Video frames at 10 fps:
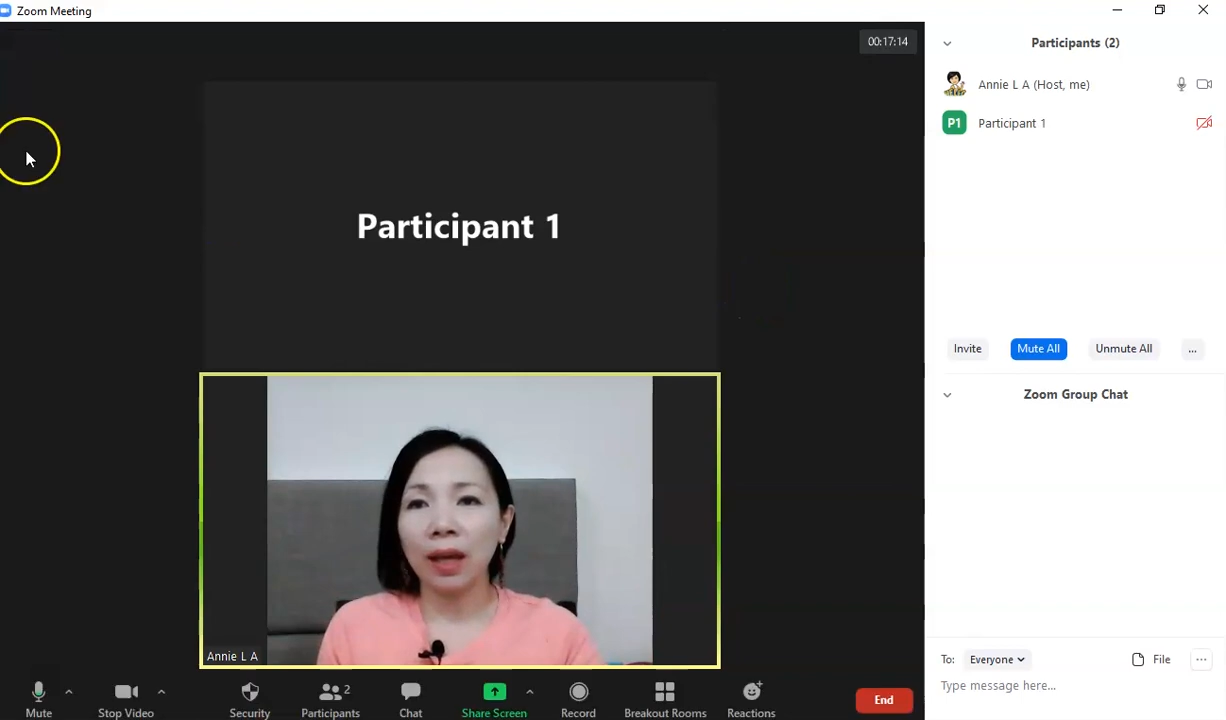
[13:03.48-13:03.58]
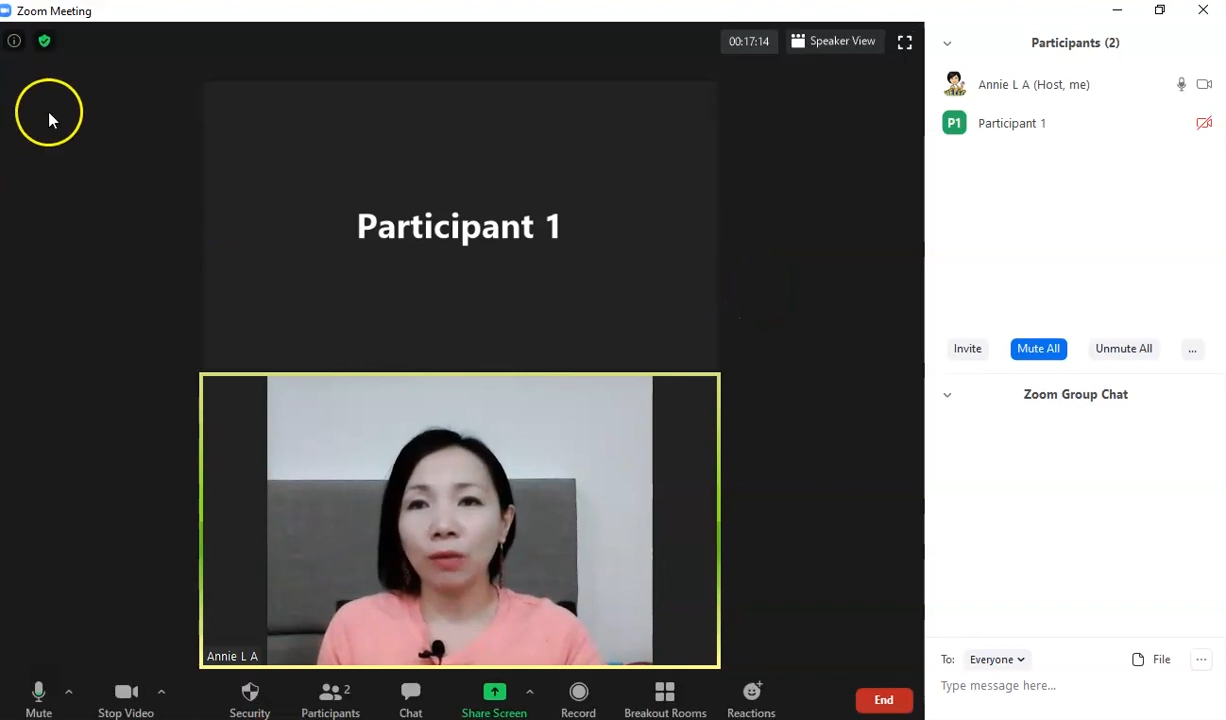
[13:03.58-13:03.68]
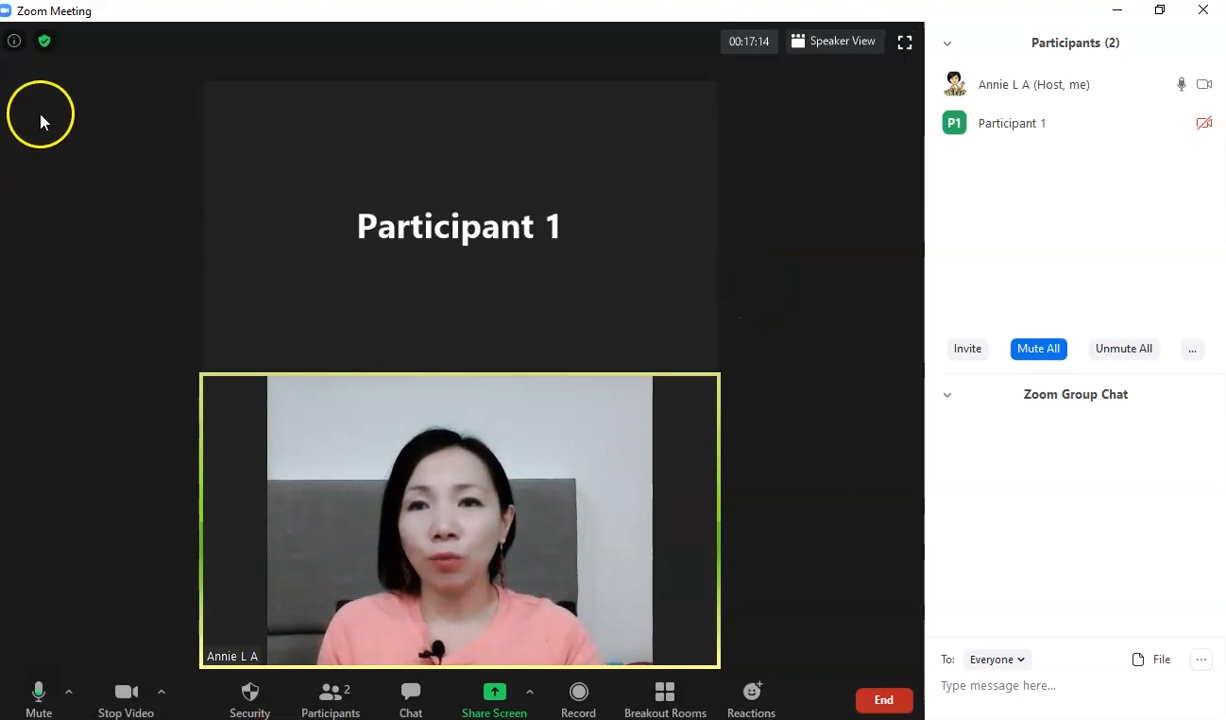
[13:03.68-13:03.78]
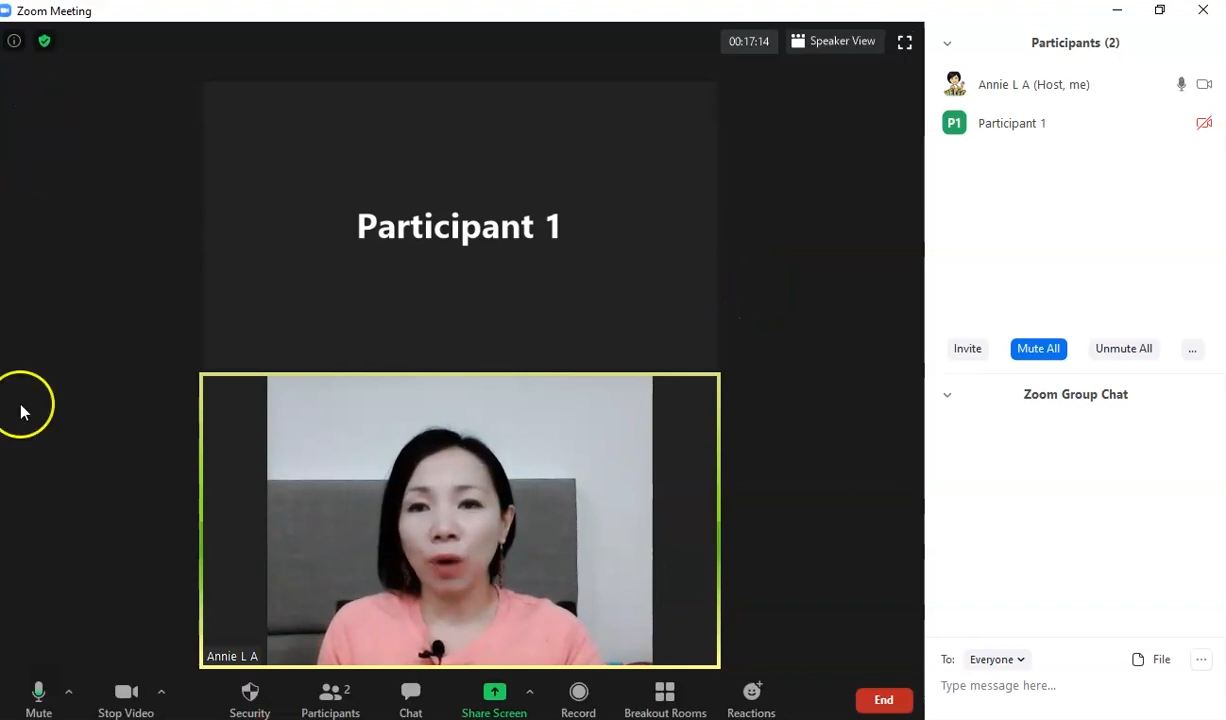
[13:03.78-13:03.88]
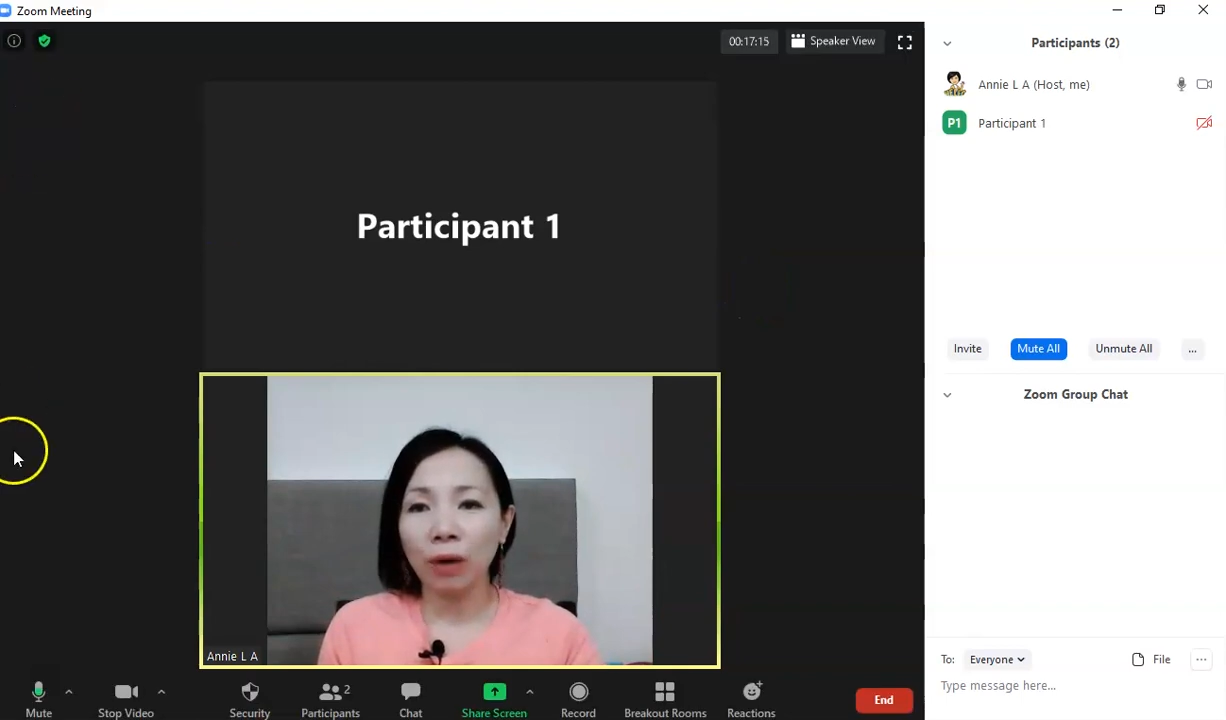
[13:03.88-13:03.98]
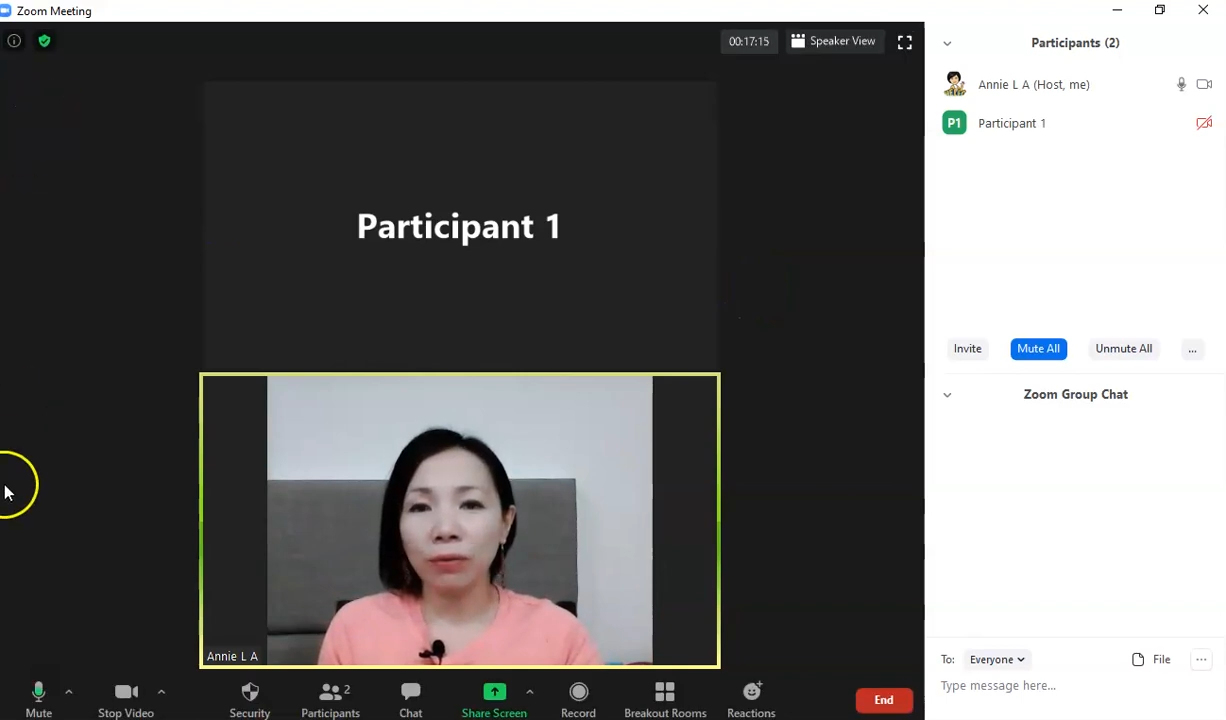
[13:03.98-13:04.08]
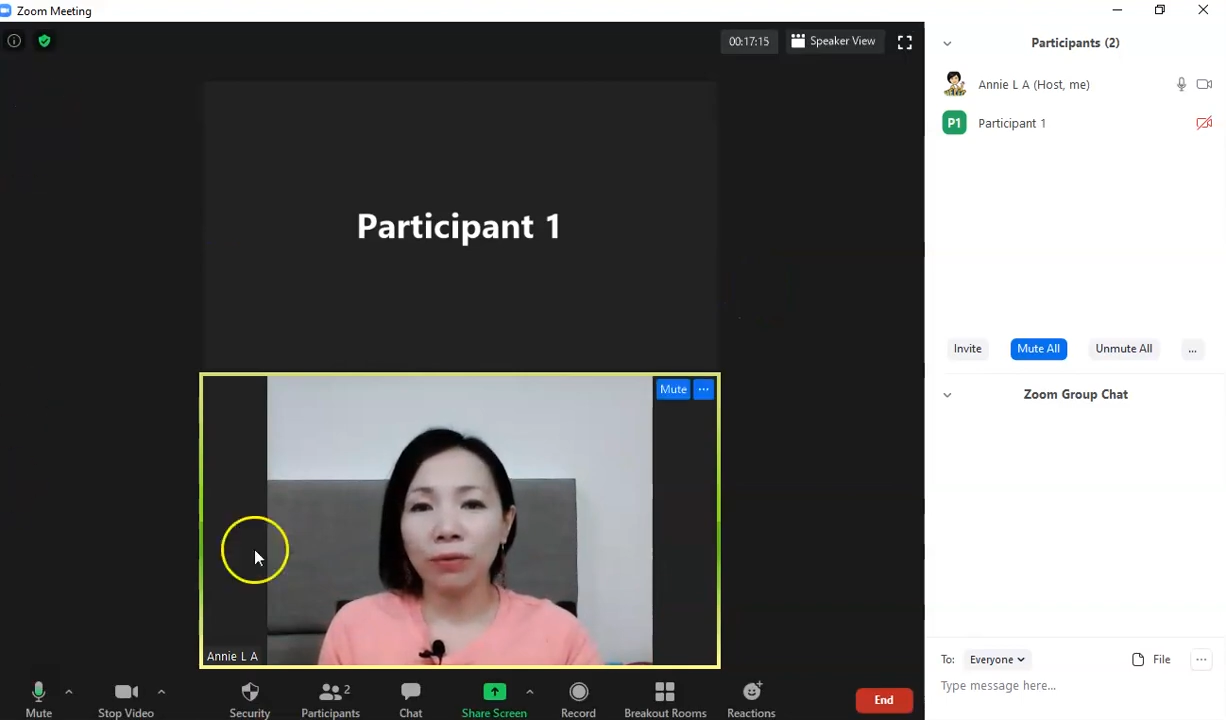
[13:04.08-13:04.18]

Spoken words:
in one